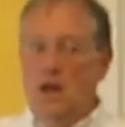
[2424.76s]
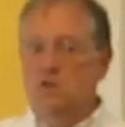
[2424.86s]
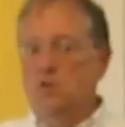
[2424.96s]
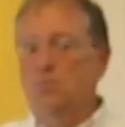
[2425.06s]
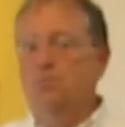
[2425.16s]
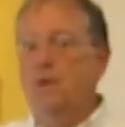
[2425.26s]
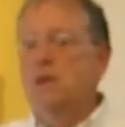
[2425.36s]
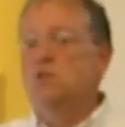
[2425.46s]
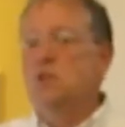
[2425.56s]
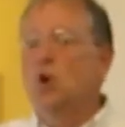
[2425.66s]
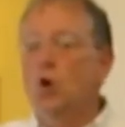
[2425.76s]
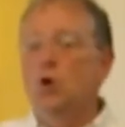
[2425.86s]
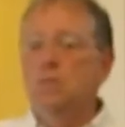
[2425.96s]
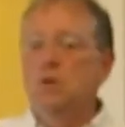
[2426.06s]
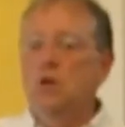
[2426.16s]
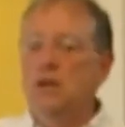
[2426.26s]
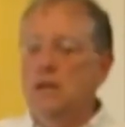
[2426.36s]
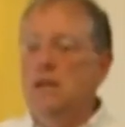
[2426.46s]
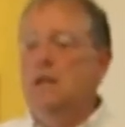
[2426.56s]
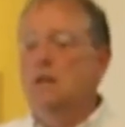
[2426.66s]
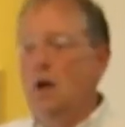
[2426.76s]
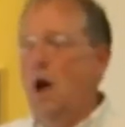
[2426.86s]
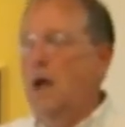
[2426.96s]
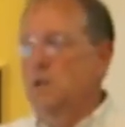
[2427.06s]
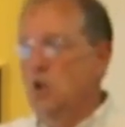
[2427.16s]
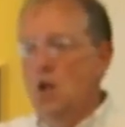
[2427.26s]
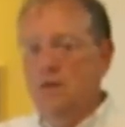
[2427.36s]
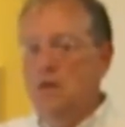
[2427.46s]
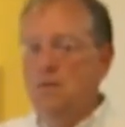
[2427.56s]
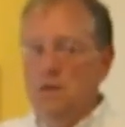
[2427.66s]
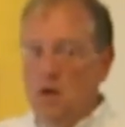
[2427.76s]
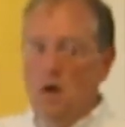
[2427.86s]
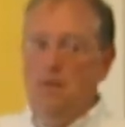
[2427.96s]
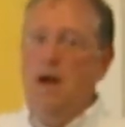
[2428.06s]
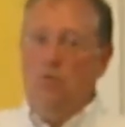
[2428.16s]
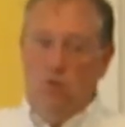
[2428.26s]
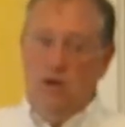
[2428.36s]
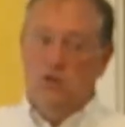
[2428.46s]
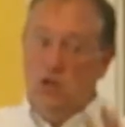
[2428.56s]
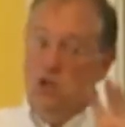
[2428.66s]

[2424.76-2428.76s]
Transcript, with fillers: as the, as the herd immunity declines, they become at risk.